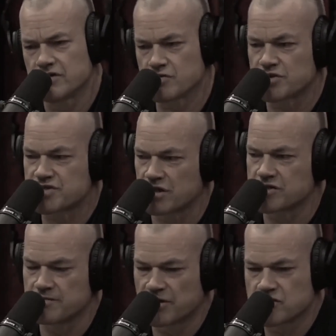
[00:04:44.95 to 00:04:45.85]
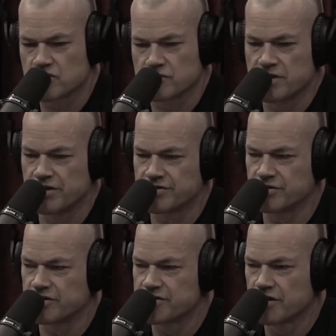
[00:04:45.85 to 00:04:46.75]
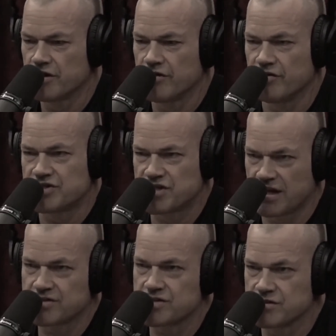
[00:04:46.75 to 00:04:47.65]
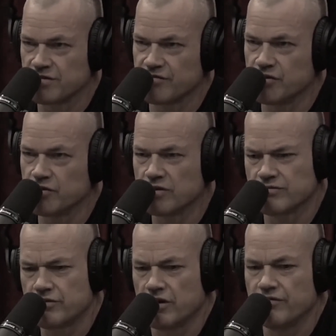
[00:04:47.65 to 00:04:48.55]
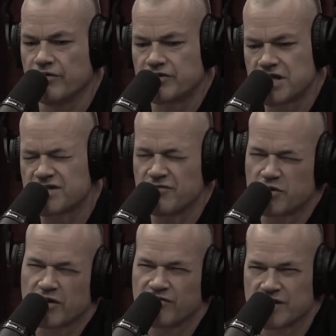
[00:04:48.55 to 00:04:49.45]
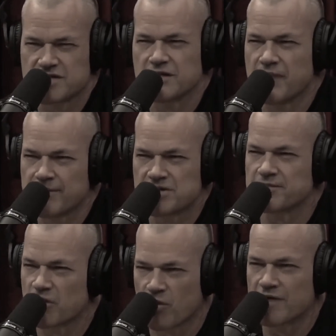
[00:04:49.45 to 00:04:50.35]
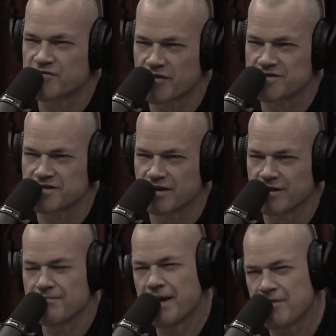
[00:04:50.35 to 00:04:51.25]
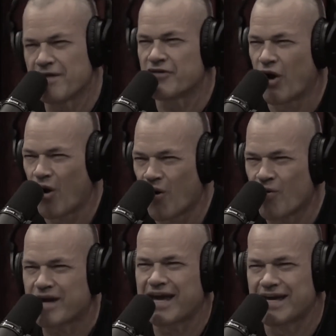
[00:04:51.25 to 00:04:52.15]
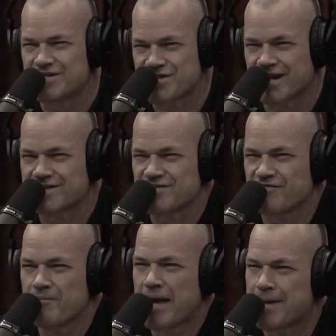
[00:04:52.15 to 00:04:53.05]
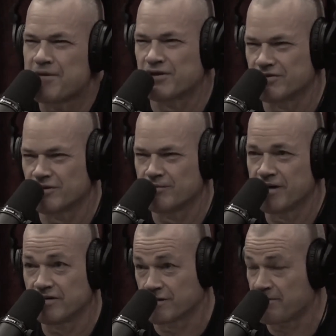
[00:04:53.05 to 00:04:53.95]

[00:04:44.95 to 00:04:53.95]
Here's what sucks about social media too is the chances of you. Uh, the chance of you convincing maybe some of your wife's friends tonight, maybe you have an okay chance of maybe a little bit,